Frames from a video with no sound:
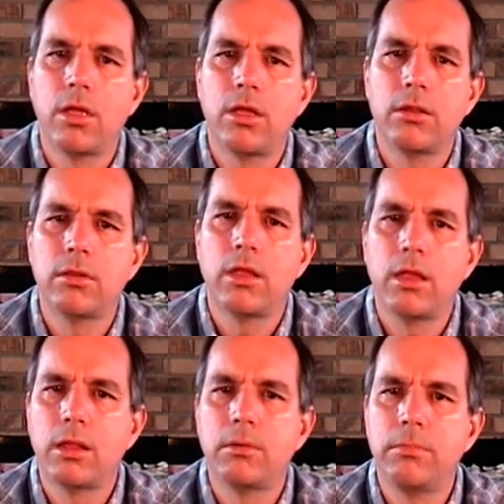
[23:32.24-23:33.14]
an
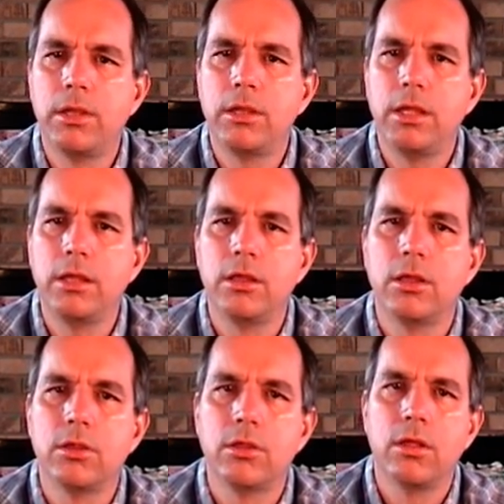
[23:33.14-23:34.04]
ability
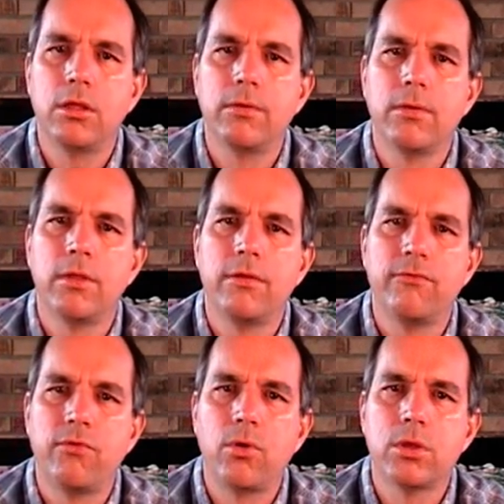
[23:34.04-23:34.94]
to
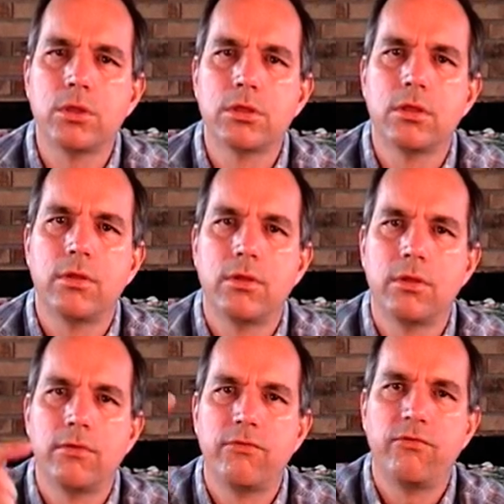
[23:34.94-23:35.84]
focus
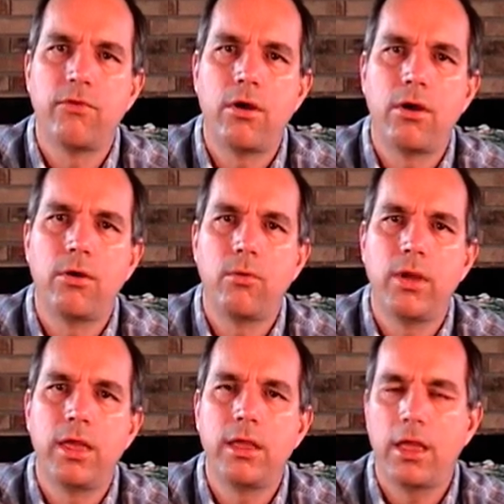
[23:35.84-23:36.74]
far
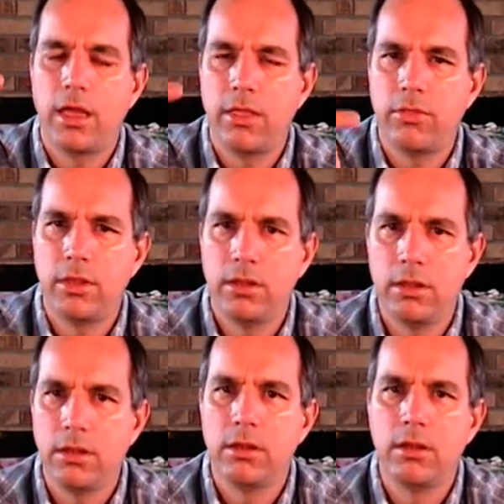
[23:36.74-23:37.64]
away and then
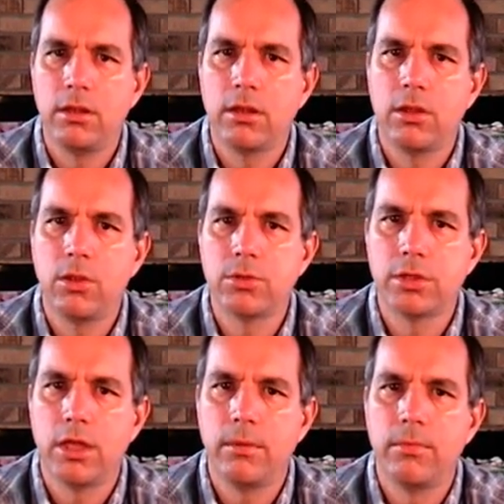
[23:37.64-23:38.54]

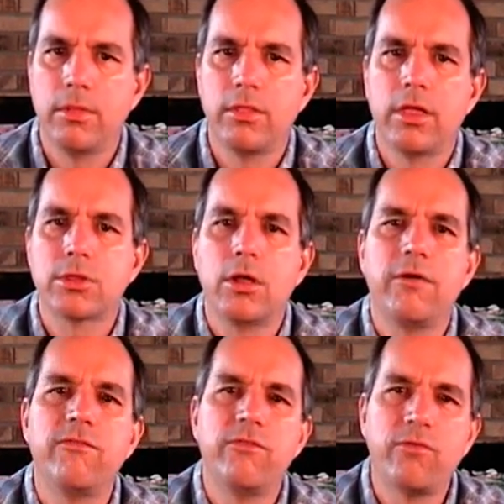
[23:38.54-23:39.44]
close up. That's
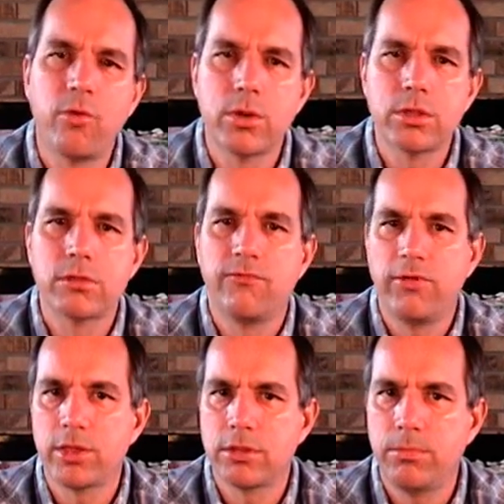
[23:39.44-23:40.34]
called focus
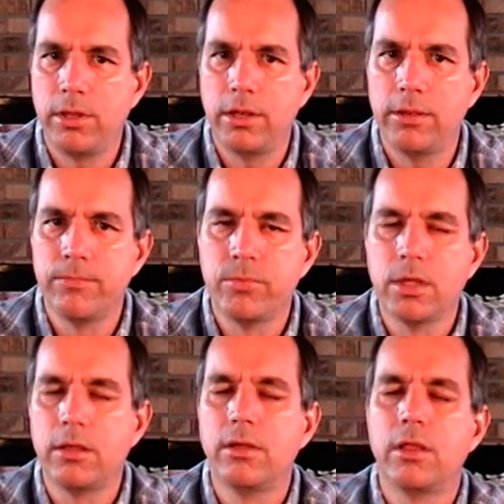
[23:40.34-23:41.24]
flexibility.
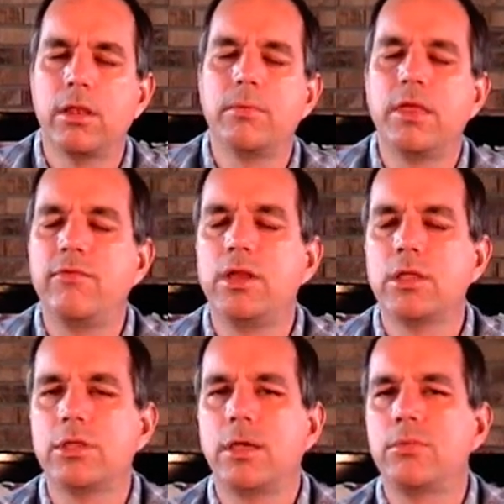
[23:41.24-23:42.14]
Let me give you an
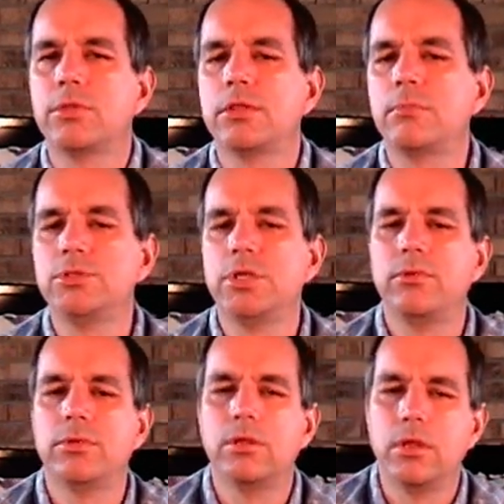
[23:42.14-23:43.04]
example. Some
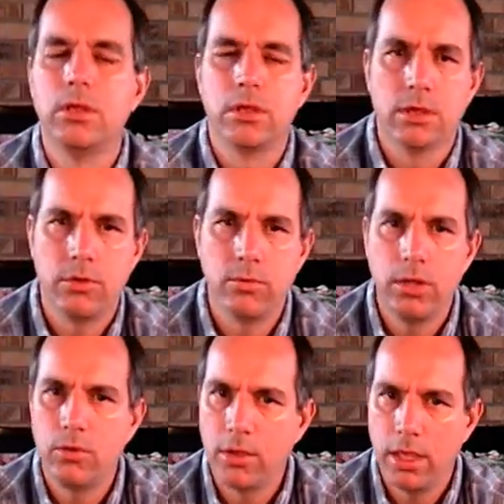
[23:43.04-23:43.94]
children can
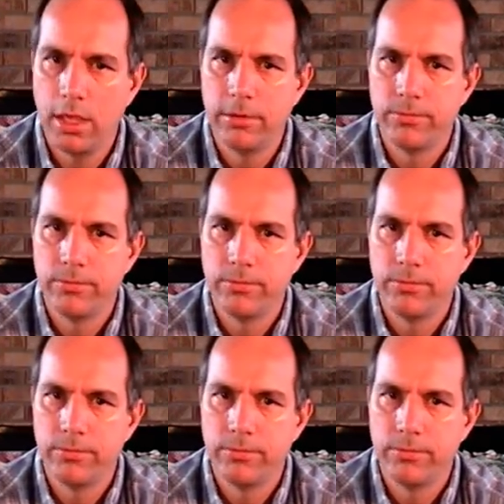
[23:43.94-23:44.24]
read okay.